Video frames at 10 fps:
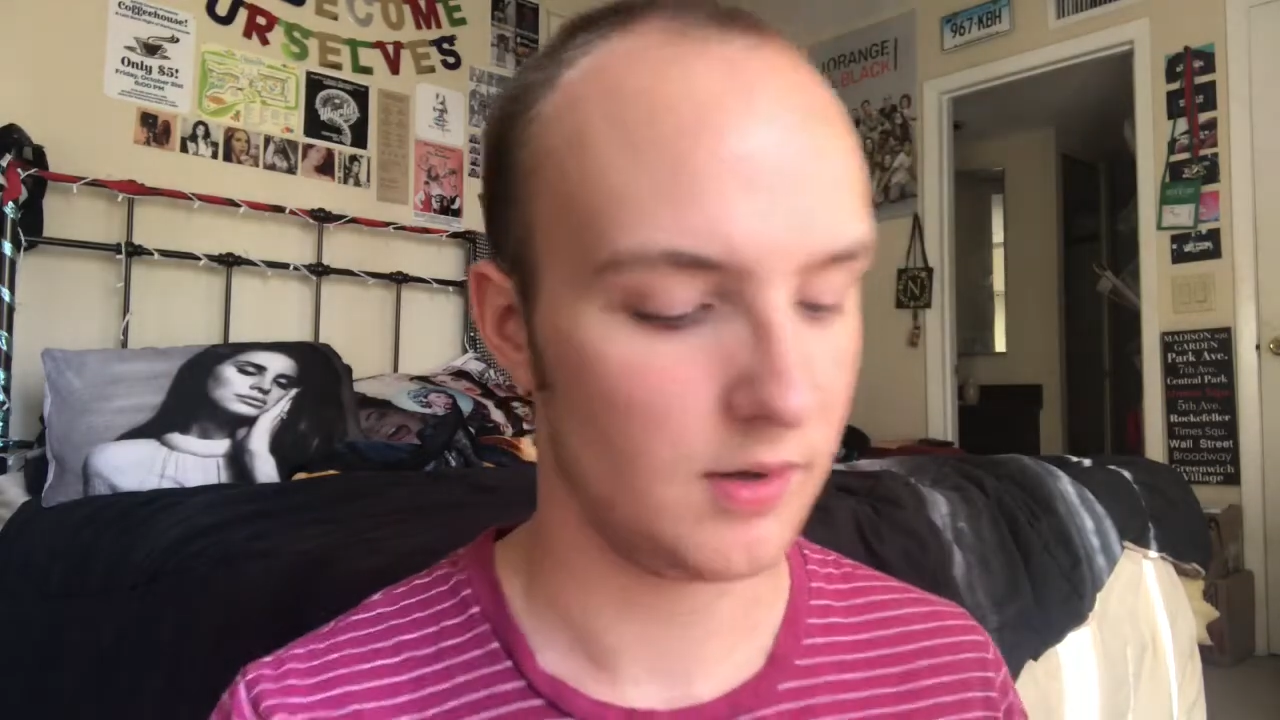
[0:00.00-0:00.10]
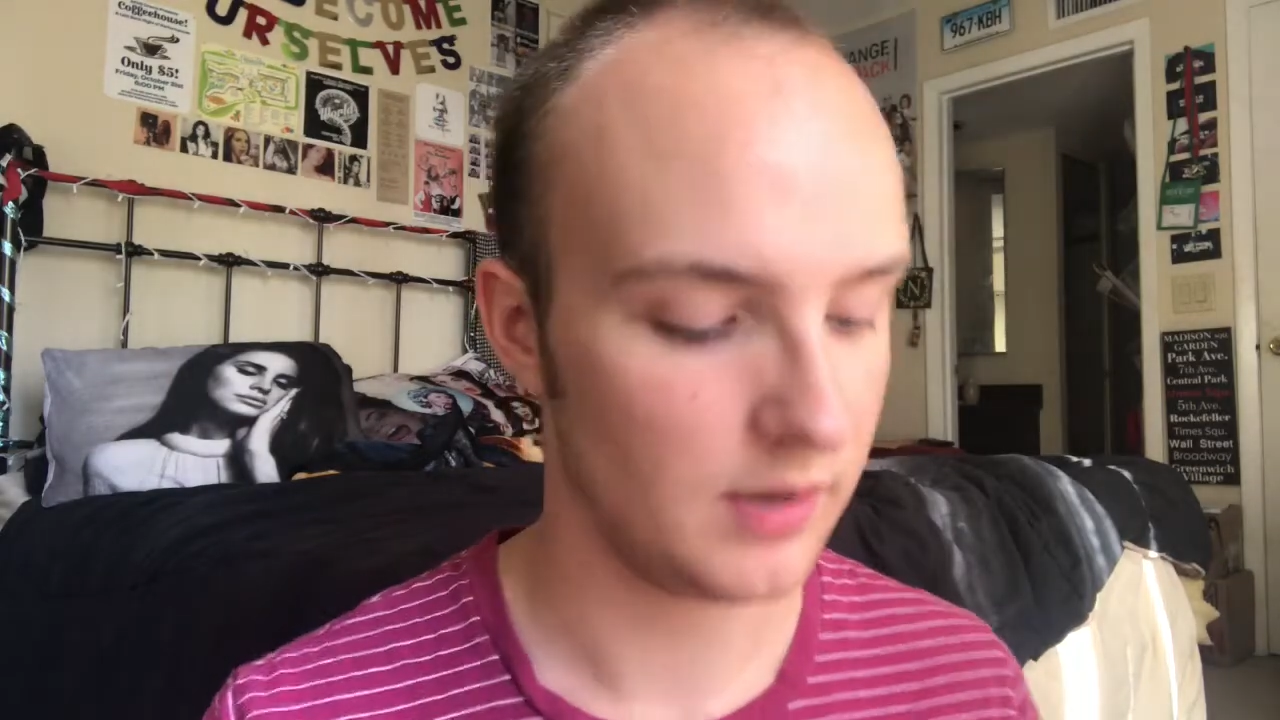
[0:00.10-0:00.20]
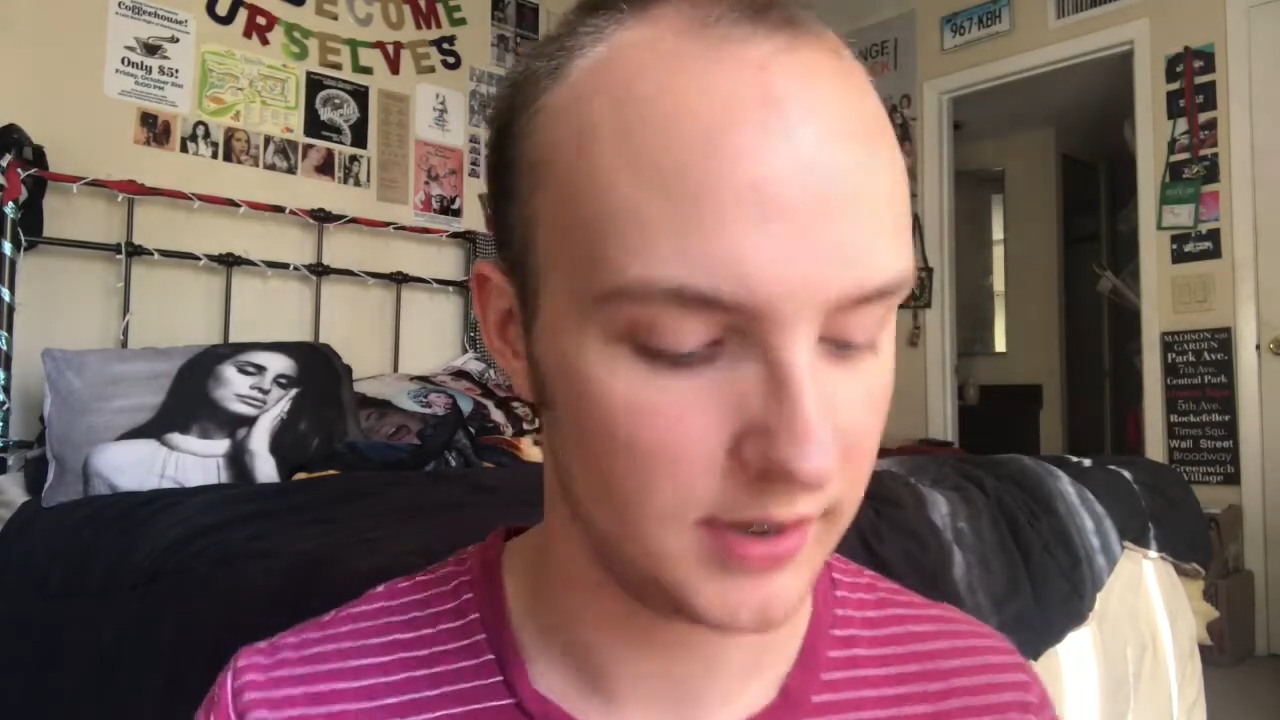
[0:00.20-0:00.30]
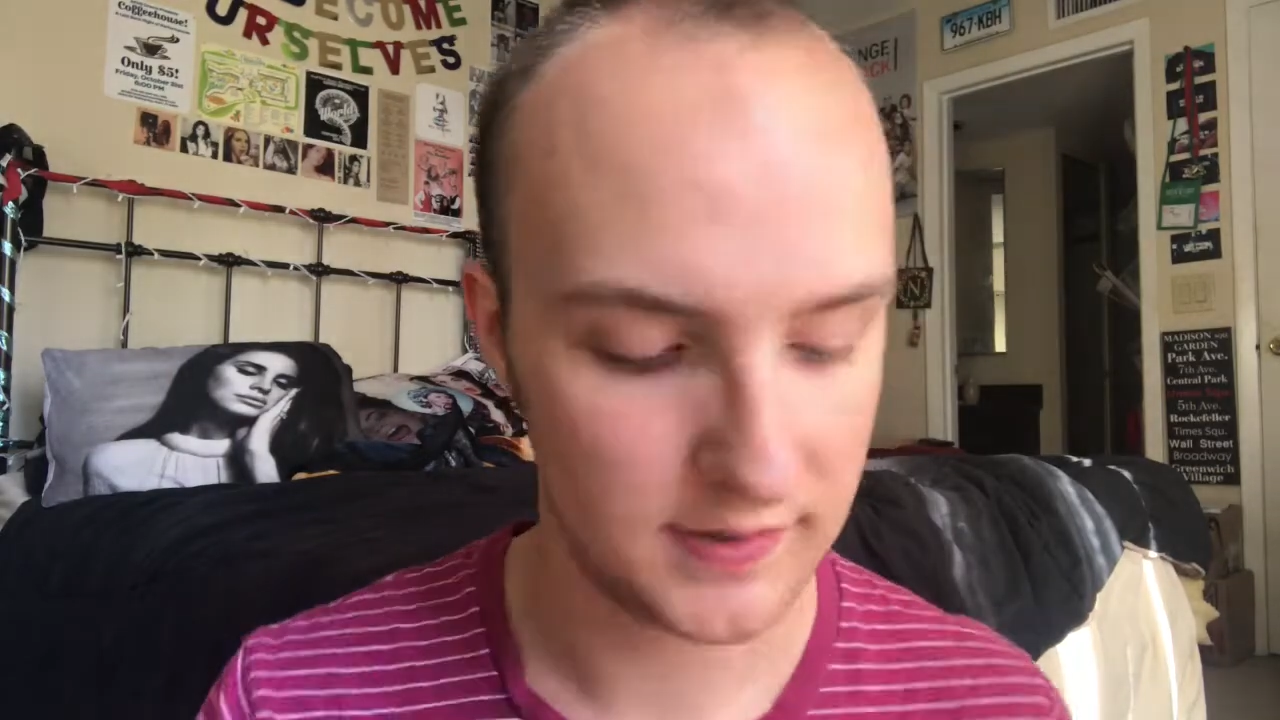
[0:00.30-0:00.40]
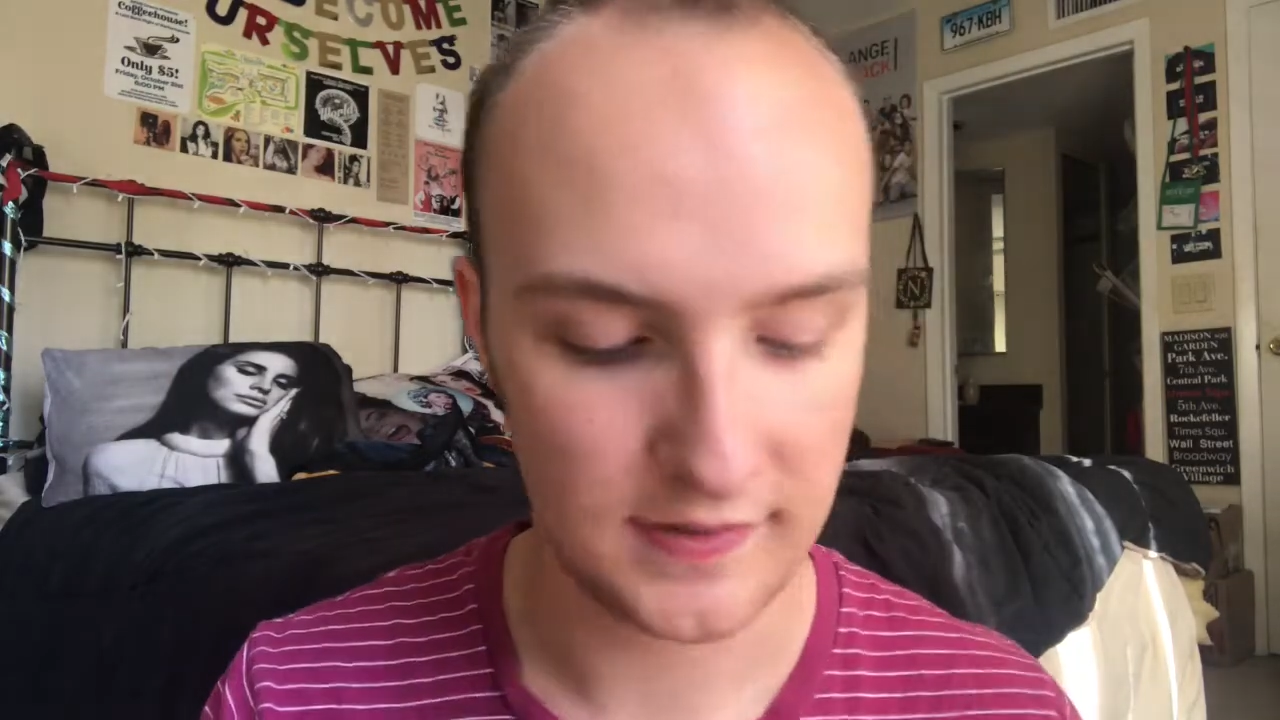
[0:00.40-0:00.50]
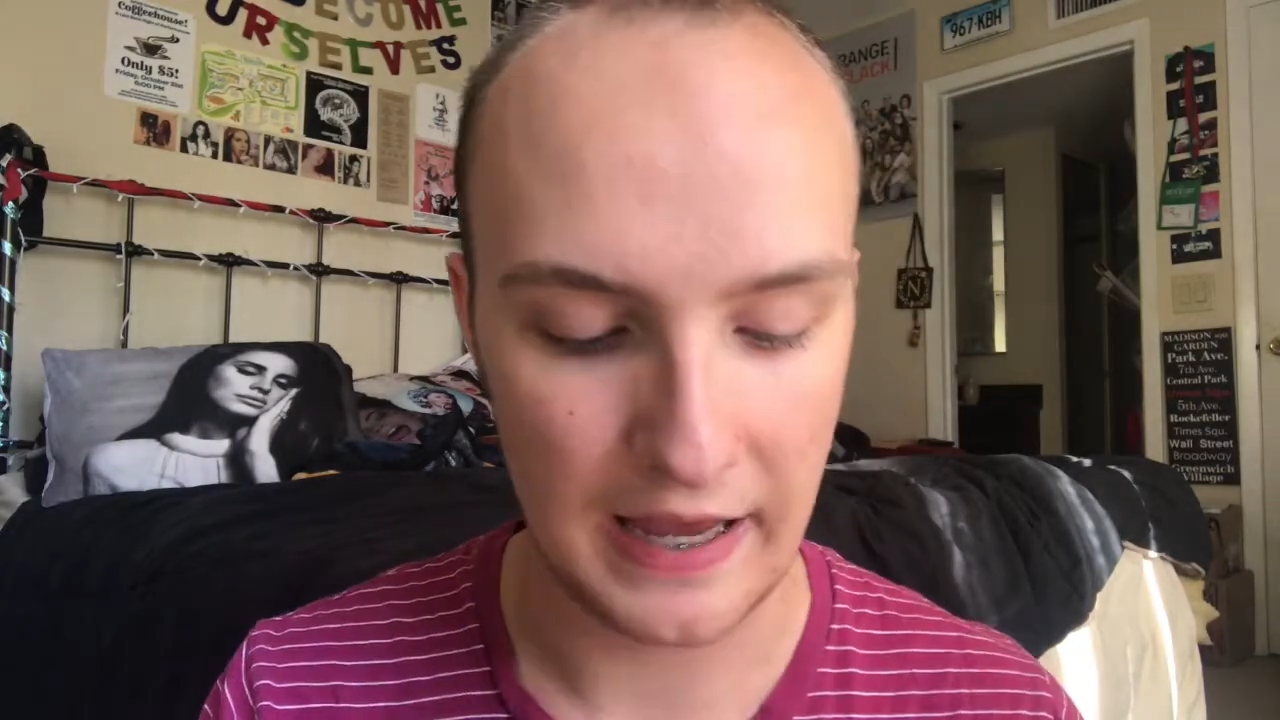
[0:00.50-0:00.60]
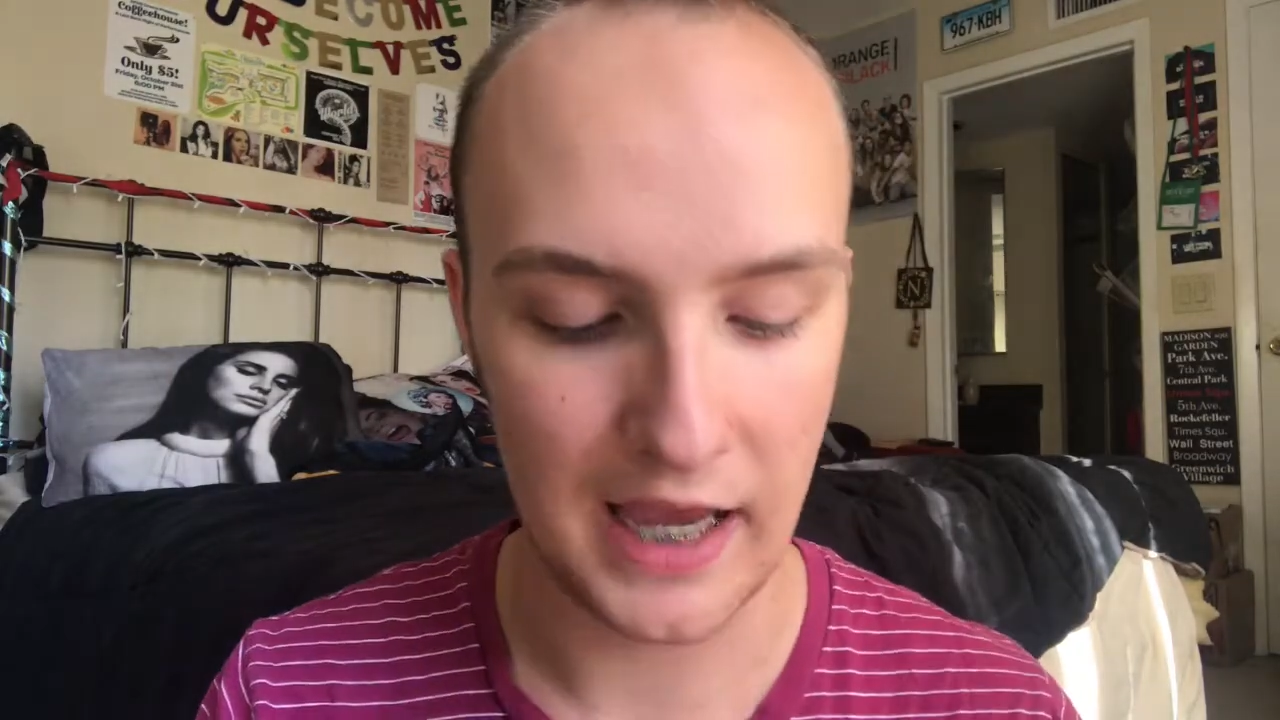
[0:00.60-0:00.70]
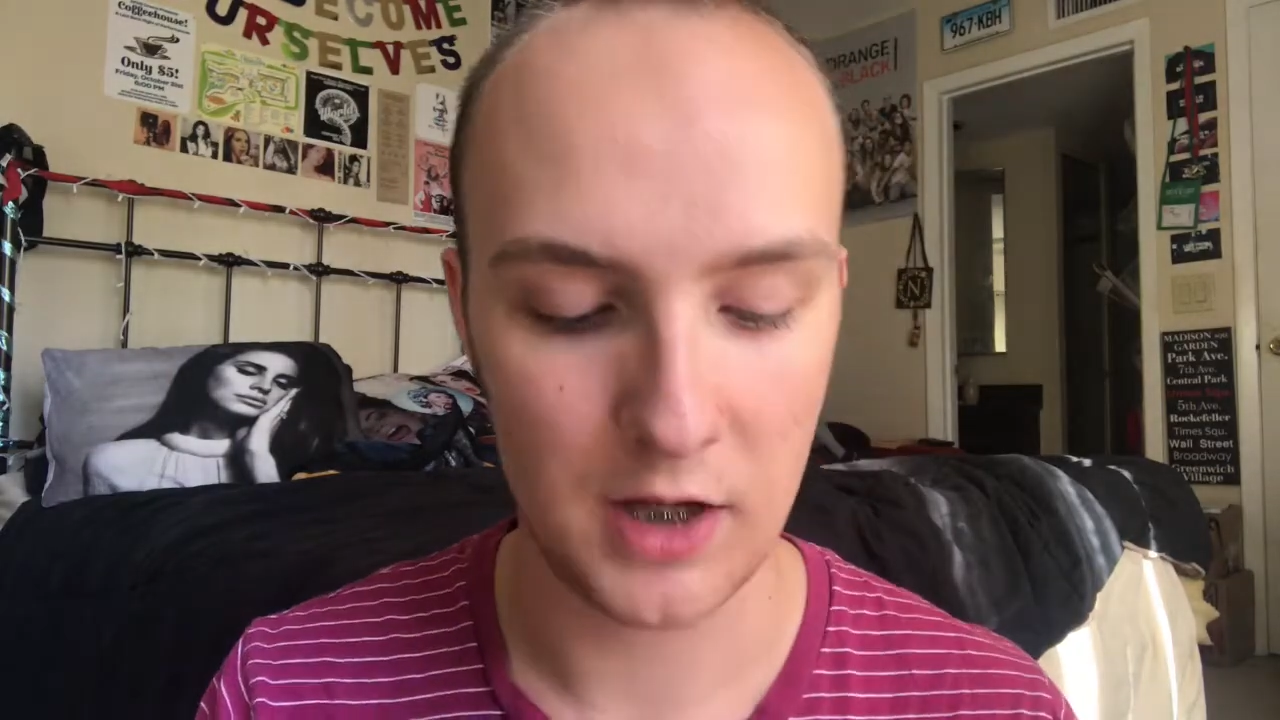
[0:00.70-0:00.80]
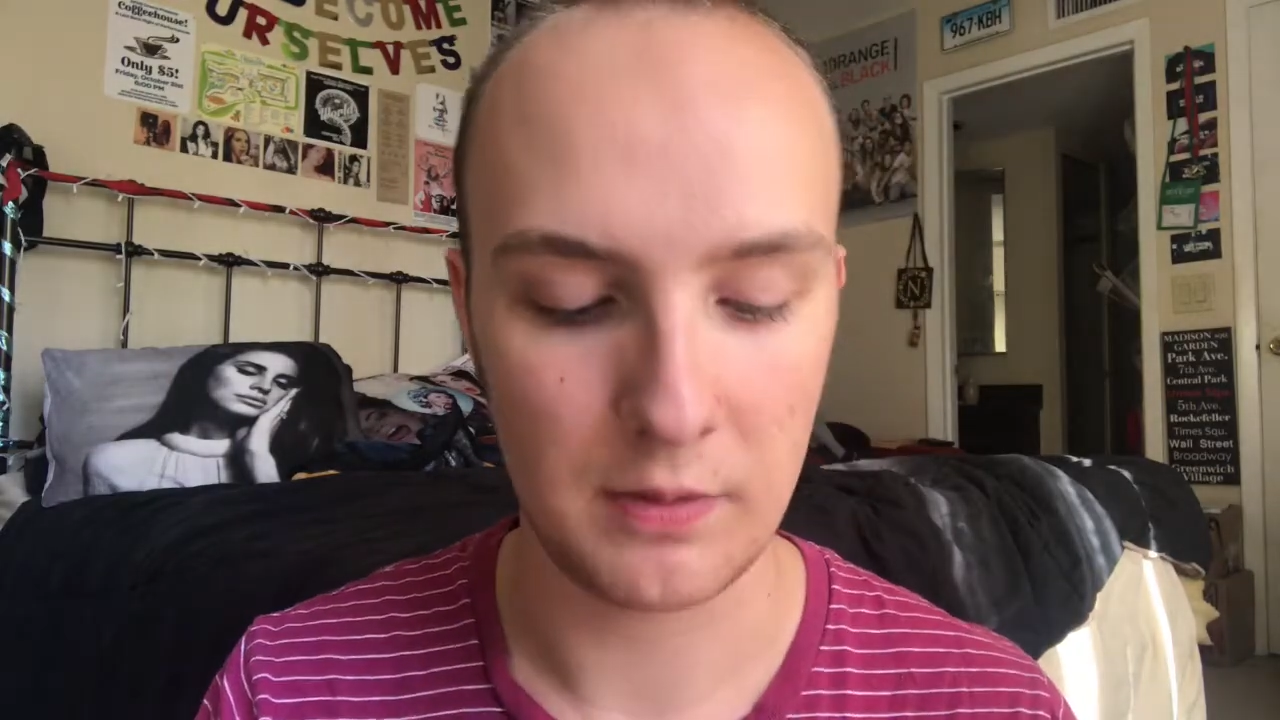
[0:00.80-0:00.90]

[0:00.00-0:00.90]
like say